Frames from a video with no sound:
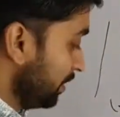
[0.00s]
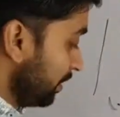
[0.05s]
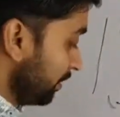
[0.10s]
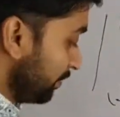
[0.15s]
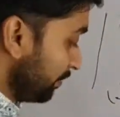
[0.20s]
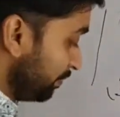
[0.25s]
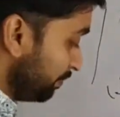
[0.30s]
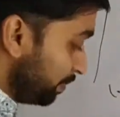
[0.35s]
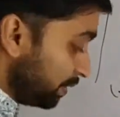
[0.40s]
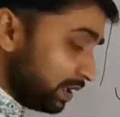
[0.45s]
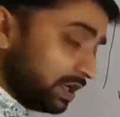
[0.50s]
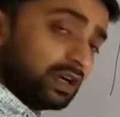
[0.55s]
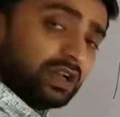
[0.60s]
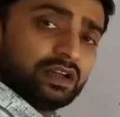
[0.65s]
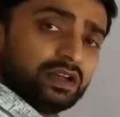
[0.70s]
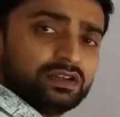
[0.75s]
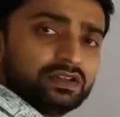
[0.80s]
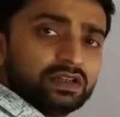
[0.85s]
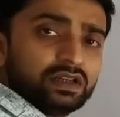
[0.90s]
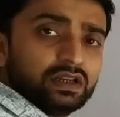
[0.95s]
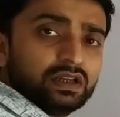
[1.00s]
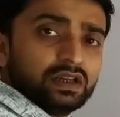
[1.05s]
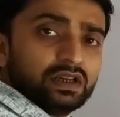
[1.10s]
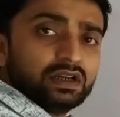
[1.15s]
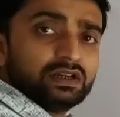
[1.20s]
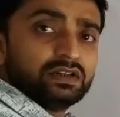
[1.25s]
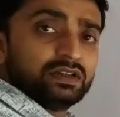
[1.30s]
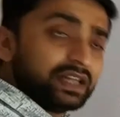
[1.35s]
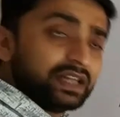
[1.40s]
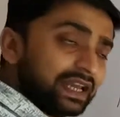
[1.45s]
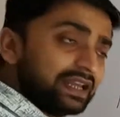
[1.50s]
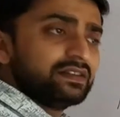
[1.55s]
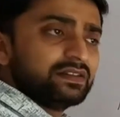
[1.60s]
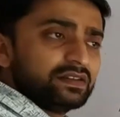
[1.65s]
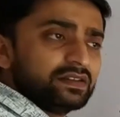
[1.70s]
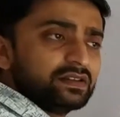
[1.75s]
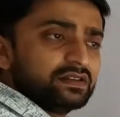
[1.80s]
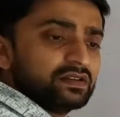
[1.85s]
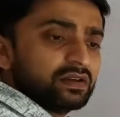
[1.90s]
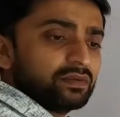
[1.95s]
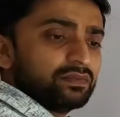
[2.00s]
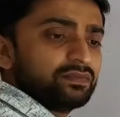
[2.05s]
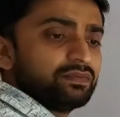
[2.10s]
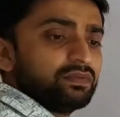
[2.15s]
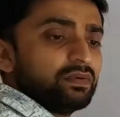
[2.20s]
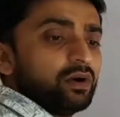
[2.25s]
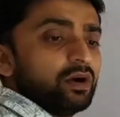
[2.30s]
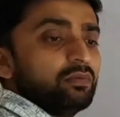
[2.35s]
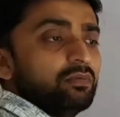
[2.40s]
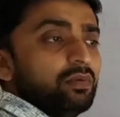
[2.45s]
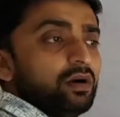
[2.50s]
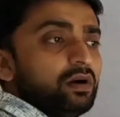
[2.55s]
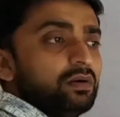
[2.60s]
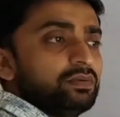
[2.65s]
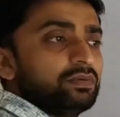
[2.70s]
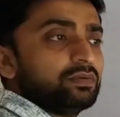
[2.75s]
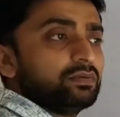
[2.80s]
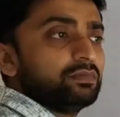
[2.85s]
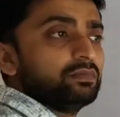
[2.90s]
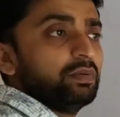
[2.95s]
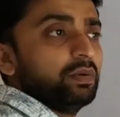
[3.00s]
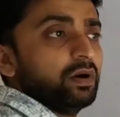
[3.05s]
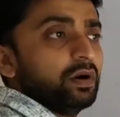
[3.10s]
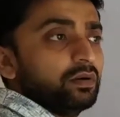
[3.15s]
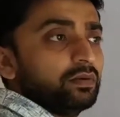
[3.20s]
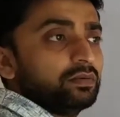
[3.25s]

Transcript: but tense is a form of verb.